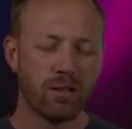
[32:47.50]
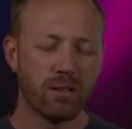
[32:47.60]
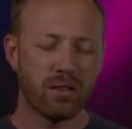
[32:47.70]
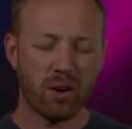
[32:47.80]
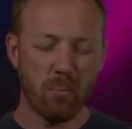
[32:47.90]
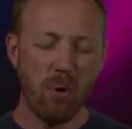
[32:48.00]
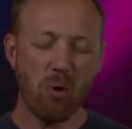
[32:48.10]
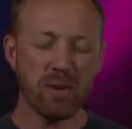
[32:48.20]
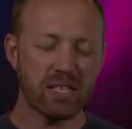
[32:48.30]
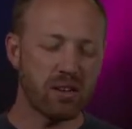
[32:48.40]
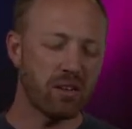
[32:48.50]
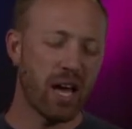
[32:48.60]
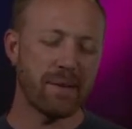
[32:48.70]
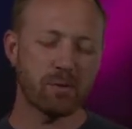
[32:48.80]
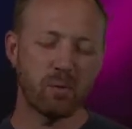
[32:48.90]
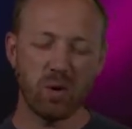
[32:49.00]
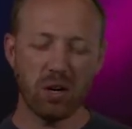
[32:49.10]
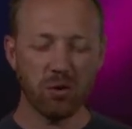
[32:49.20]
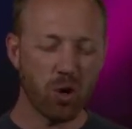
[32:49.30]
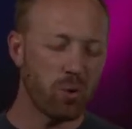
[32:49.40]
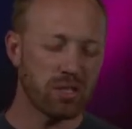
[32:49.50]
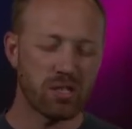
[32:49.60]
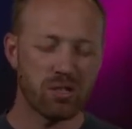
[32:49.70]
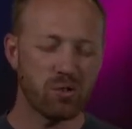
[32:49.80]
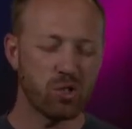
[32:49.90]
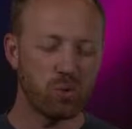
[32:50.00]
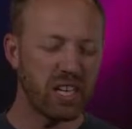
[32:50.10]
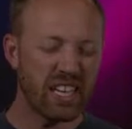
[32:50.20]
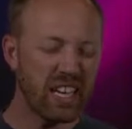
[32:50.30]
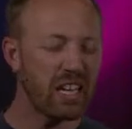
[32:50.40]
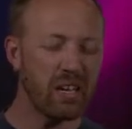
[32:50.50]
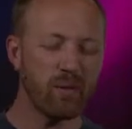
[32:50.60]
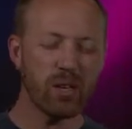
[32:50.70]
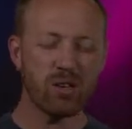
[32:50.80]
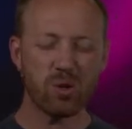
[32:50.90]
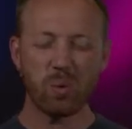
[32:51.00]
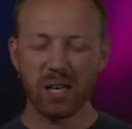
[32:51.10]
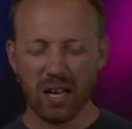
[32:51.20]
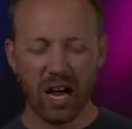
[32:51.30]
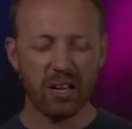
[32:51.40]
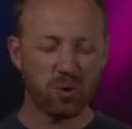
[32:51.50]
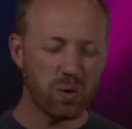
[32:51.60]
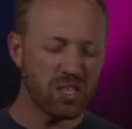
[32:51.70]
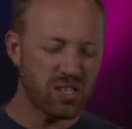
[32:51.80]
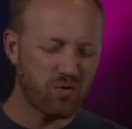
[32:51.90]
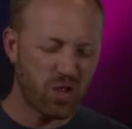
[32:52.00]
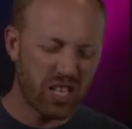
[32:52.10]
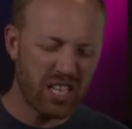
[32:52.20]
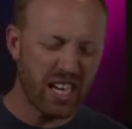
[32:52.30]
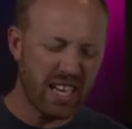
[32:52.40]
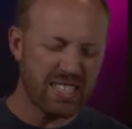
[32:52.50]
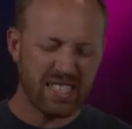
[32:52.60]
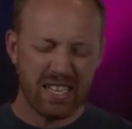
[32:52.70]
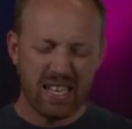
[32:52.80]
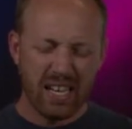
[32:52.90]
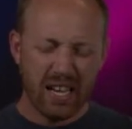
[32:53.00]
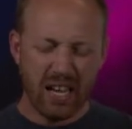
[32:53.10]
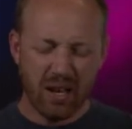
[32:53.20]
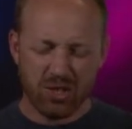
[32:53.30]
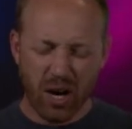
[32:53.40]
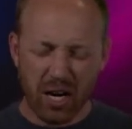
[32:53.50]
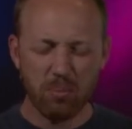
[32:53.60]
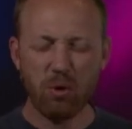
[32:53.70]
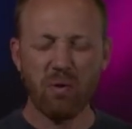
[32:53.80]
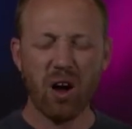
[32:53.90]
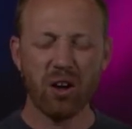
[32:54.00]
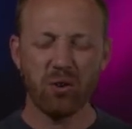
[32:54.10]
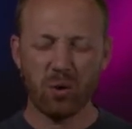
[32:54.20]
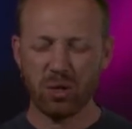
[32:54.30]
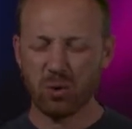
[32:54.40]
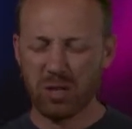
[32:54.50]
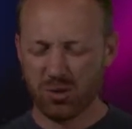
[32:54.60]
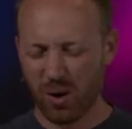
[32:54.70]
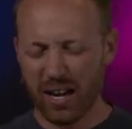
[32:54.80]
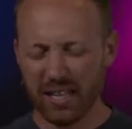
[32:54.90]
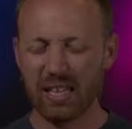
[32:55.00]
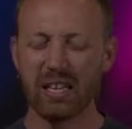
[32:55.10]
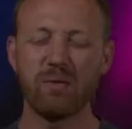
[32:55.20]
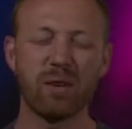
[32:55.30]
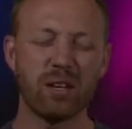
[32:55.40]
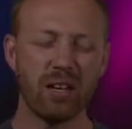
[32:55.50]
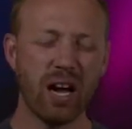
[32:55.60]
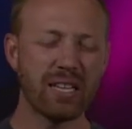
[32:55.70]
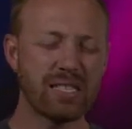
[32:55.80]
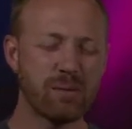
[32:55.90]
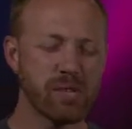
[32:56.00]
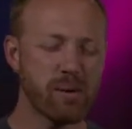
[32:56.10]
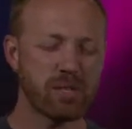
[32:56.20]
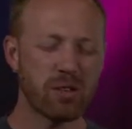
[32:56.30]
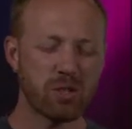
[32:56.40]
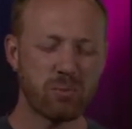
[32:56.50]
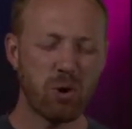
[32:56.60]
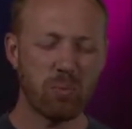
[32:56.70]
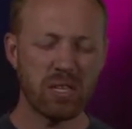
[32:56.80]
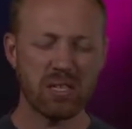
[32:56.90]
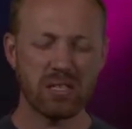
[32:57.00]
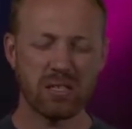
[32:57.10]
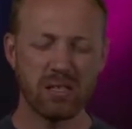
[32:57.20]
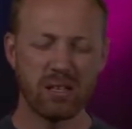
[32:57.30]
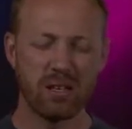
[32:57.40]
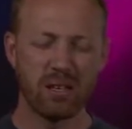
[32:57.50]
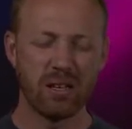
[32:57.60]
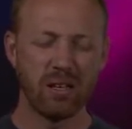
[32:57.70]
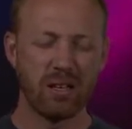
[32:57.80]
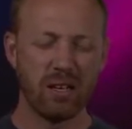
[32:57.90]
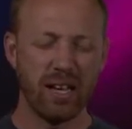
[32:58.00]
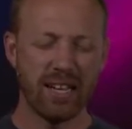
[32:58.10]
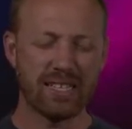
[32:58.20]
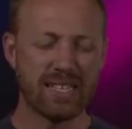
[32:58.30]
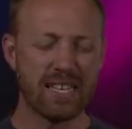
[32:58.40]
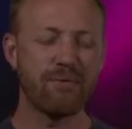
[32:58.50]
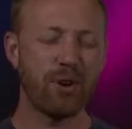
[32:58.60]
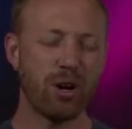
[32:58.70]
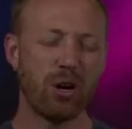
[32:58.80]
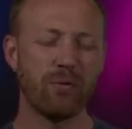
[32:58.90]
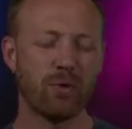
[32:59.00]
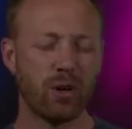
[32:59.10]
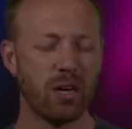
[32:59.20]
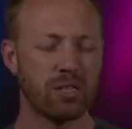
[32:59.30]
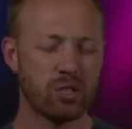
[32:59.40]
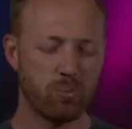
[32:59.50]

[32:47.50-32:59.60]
That there are moments in our lives when we don't know what to do. Do we get even? Do we not? Do we just forget and try to move on, or do we try to get even? God, sometimes in those moments, it's difficult for us to